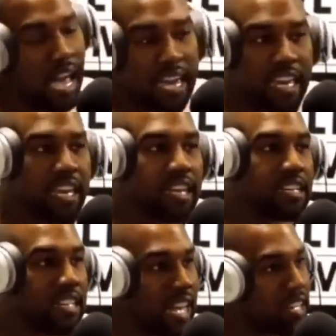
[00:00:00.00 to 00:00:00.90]
I ain't
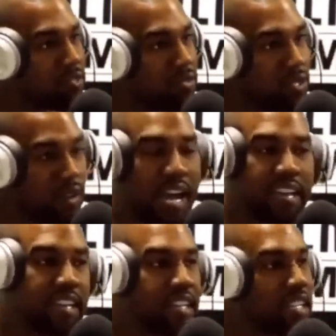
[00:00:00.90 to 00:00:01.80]
here to dance for
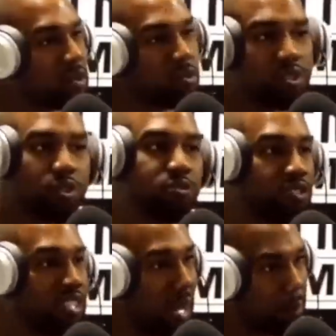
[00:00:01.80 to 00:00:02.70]
you. I ain't here to do a
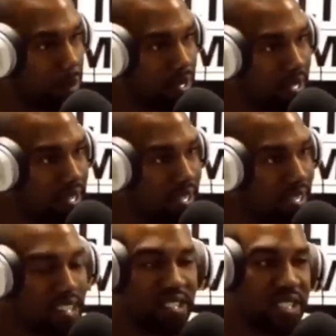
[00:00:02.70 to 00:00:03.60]
two step.
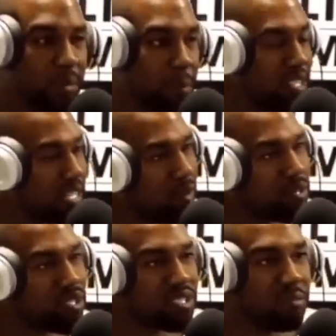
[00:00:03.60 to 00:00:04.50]
Right. That's just a piece.
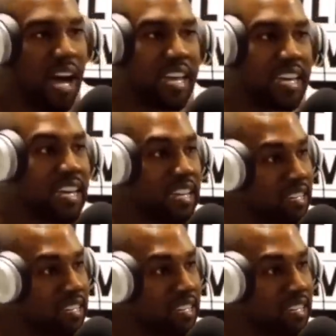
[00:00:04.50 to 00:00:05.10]
That was just my